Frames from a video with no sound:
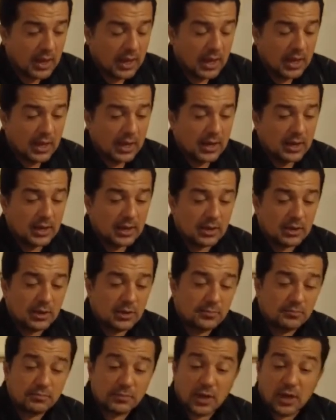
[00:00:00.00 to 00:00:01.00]
And
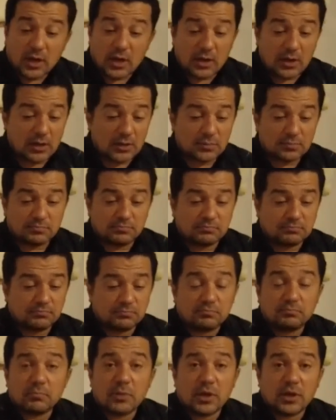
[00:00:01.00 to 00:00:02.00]
I
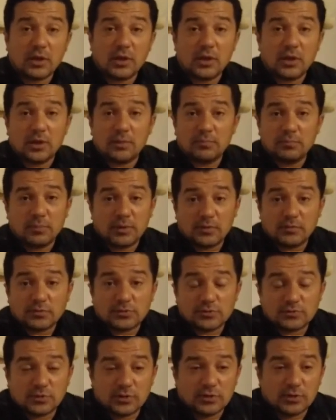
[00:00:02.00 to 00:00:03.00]
met him. He
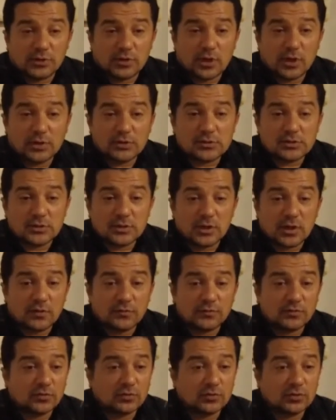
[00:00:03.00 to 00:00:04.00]
was really nice
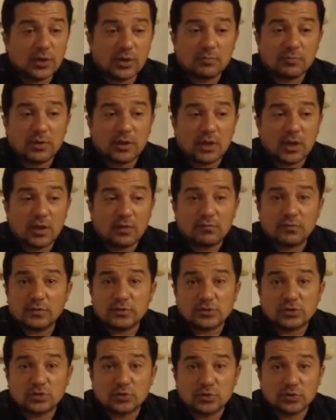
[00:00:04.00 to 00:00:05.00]
enough to let me have
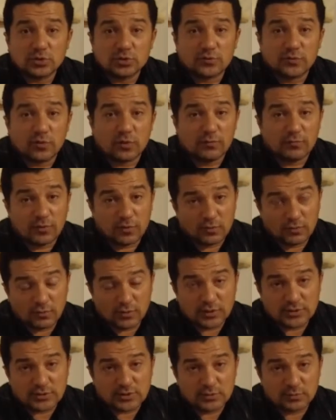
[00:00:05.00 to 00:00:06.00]
his tools for a very
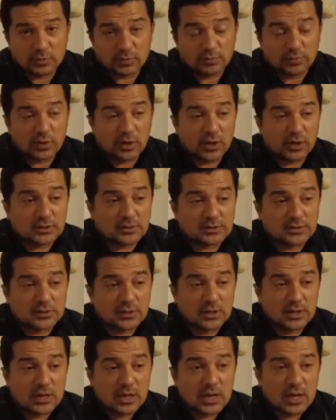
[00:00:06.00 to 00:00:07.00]
reasonable price.
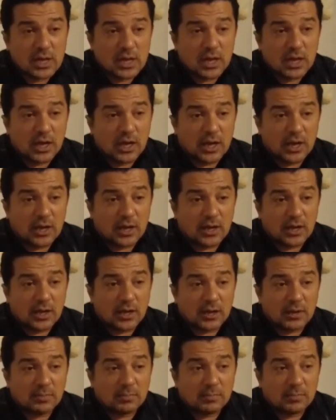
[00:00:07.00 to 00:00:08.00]
I
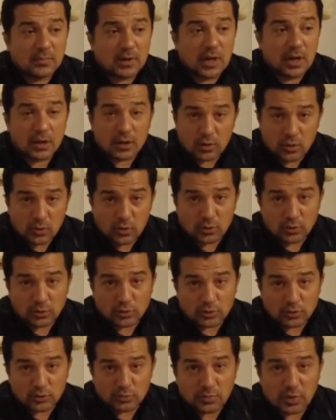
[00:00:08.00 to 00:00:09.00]
am not going
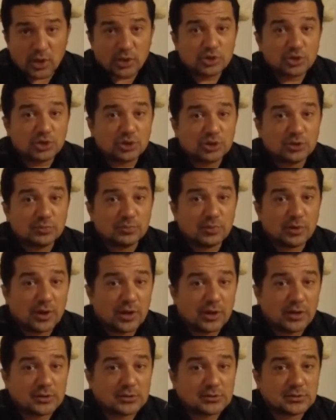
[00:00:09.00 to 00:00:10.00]
to mention the
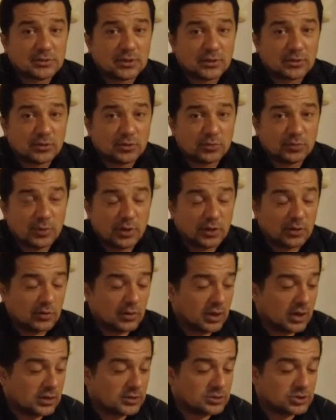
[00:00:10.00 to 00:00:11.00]
price, not to make you
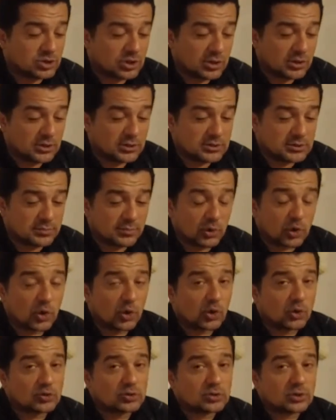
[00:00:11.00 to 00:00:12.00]
guys jealous,
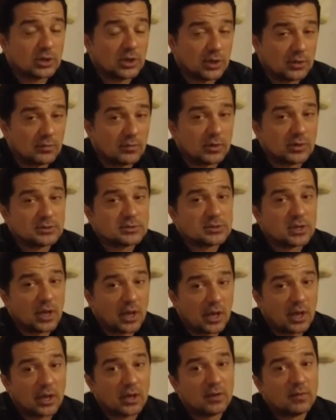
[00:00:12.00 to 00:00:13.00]
because it was
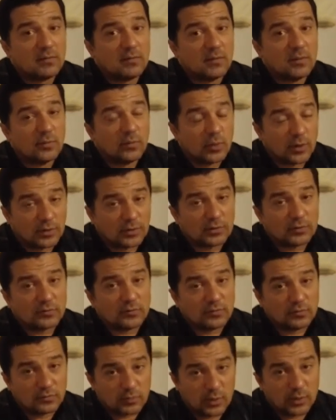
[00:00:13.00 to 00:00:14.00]
a
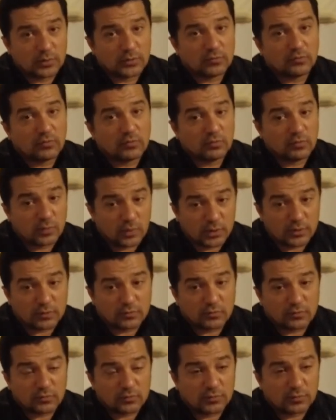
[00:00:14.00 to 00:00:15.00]
wonderful, wonderful,
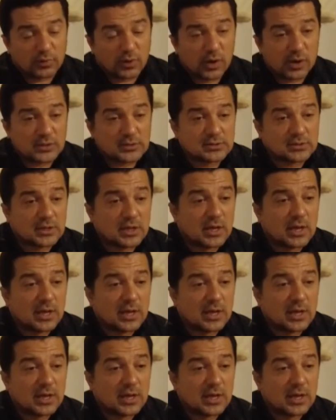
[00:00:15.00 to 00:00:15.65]
wonderful price,